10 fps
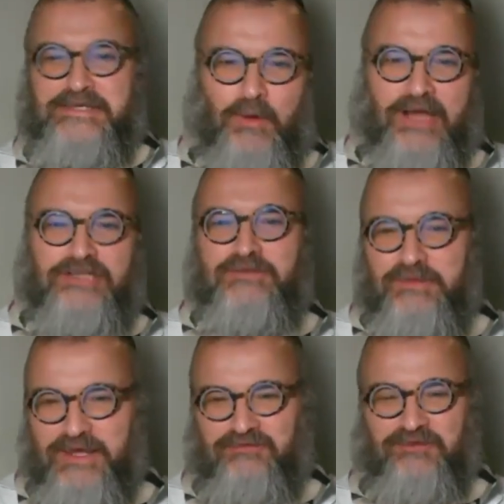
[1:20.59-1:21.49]
to watch
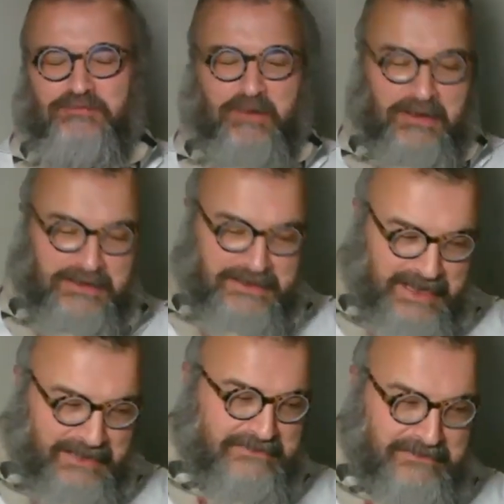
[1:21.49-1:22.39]
him play football and
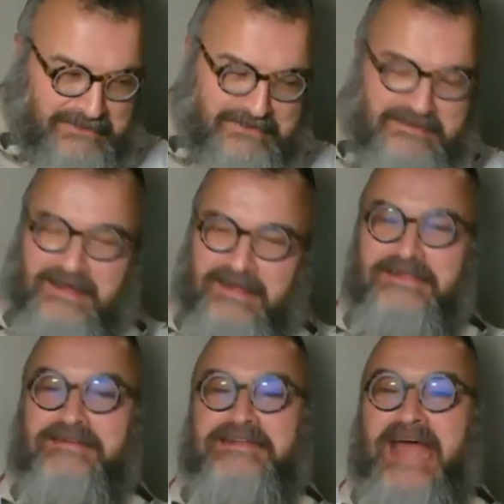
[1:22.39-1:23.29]
get a
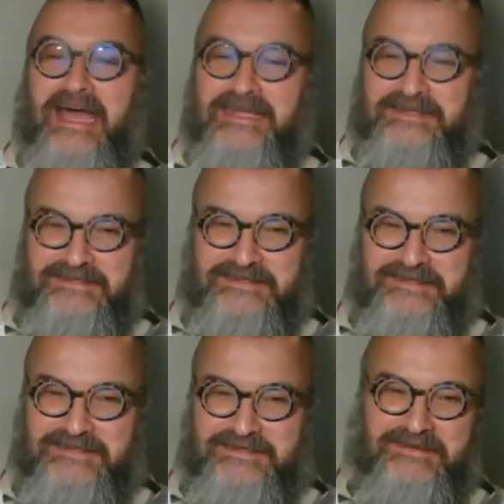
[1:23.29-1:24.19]
little
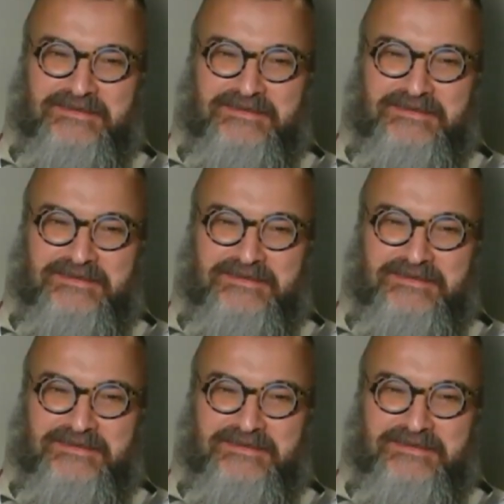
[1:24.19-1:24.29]
nachas.